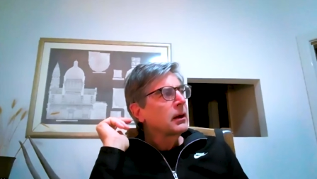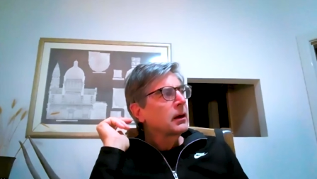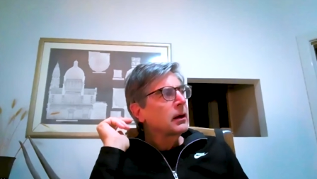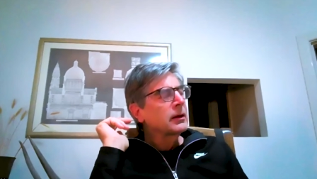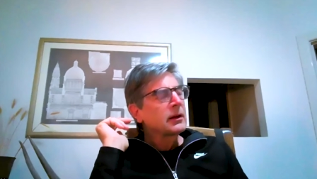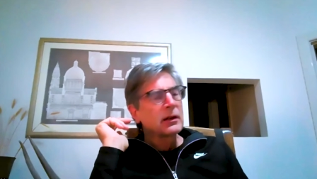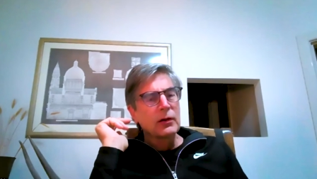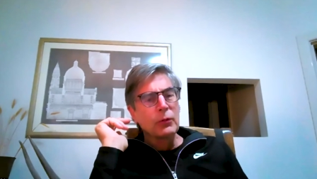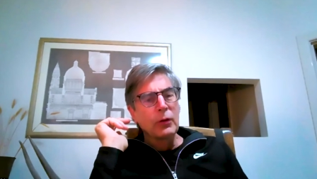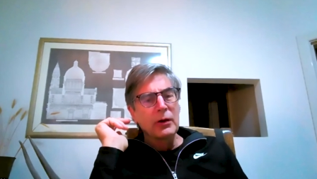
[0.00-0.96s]
I think that
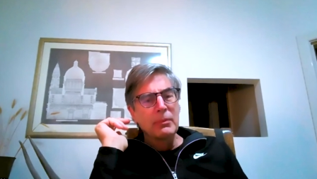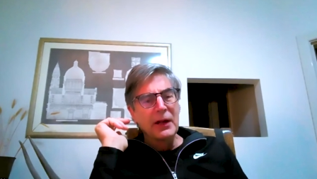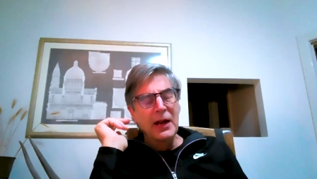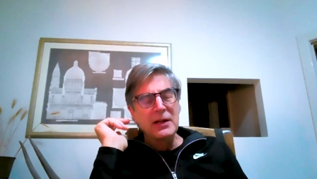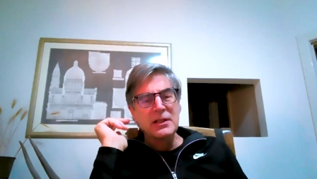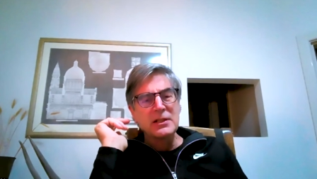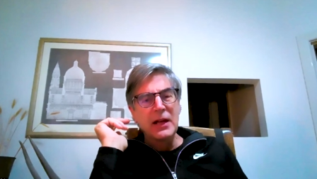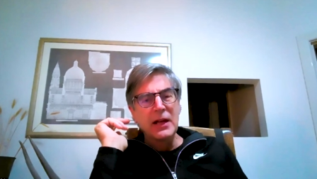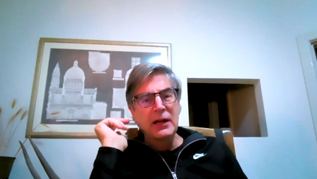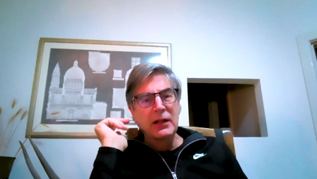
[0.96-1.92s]
quantum mechanics is
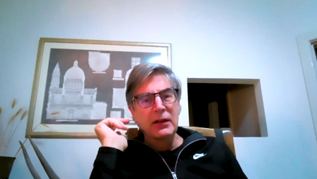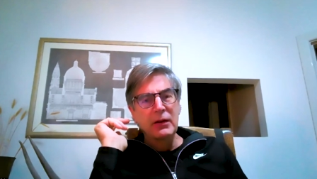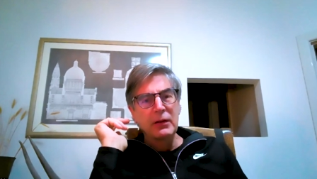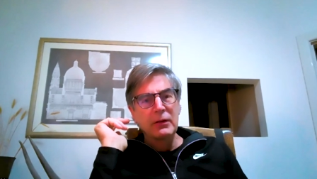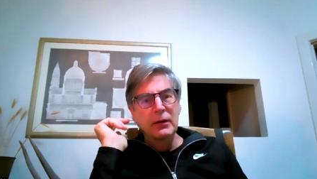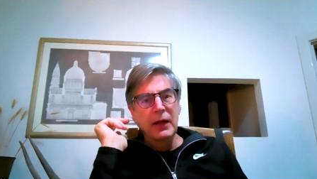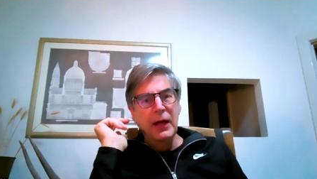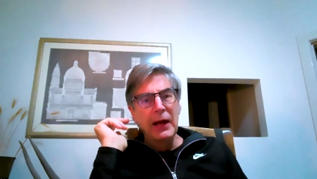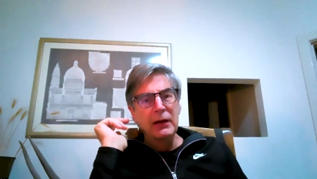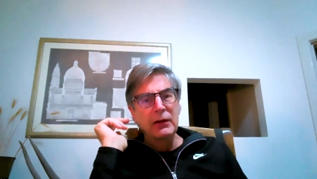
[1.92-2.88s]
studying the
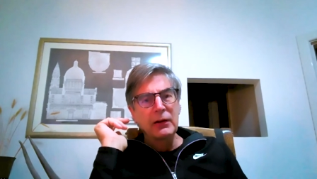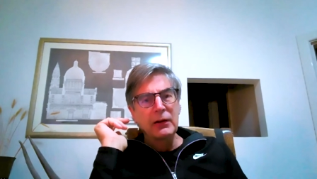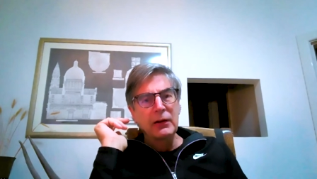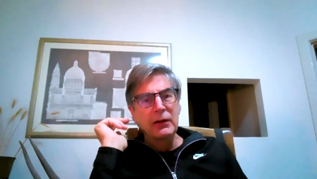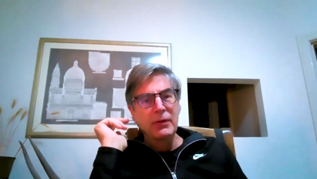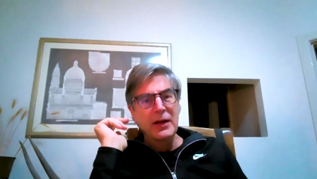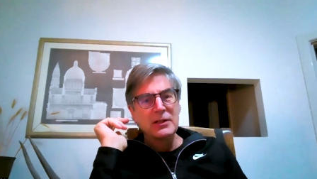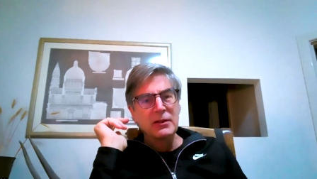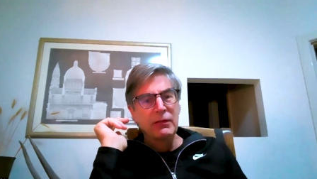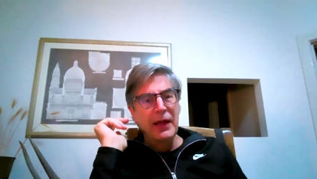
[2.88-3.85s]
act of
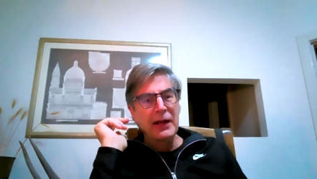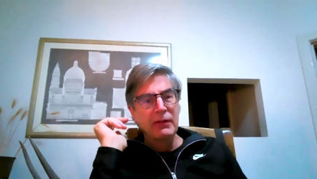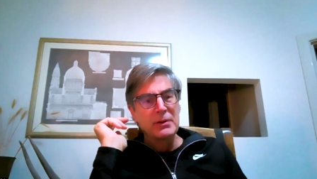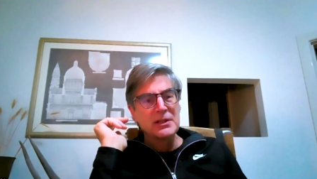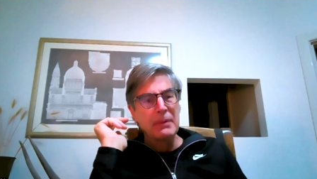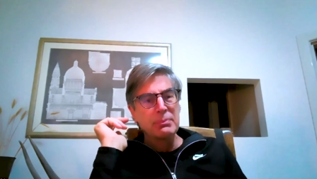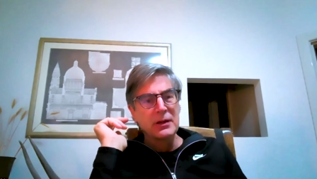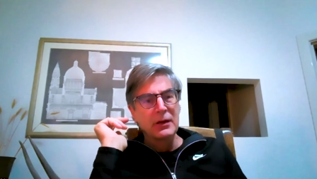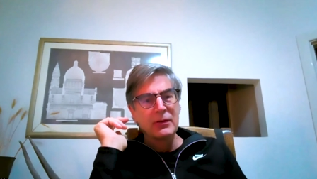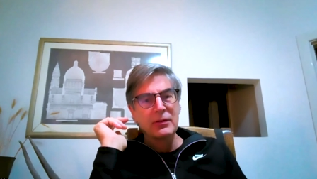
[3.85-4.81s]
observation, act of
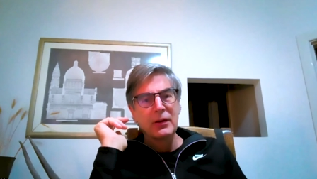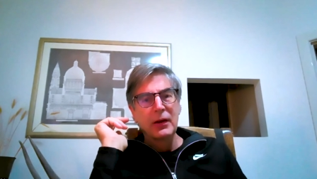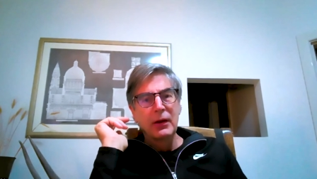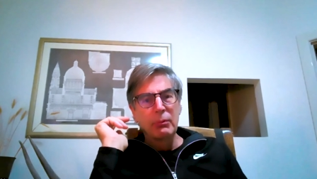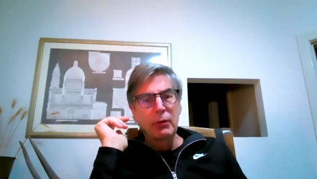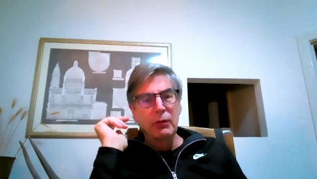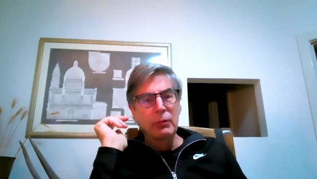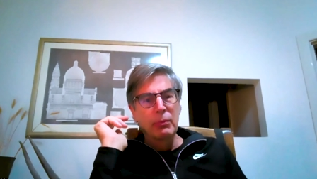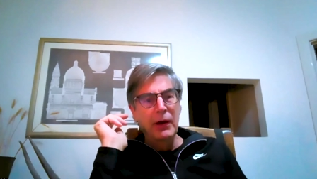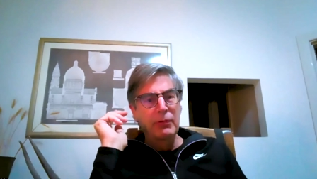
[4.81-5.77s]
perception. It's moved
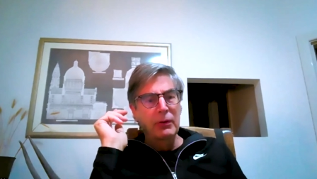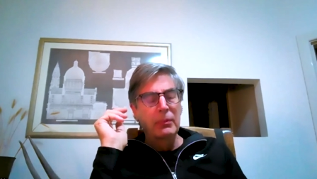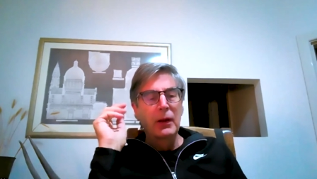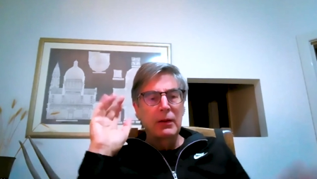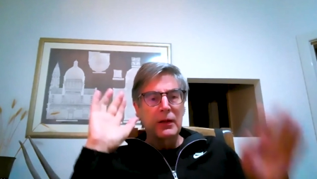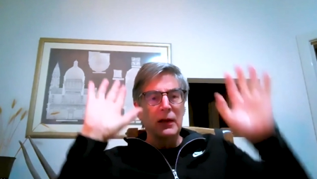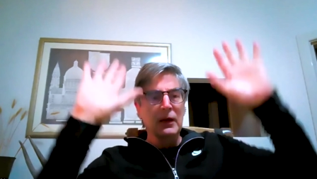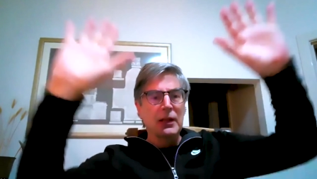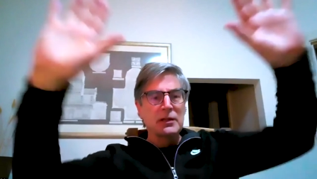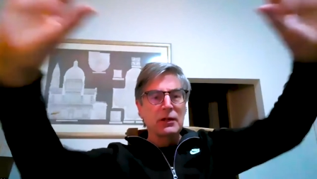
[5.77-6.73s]
away from thinking there's a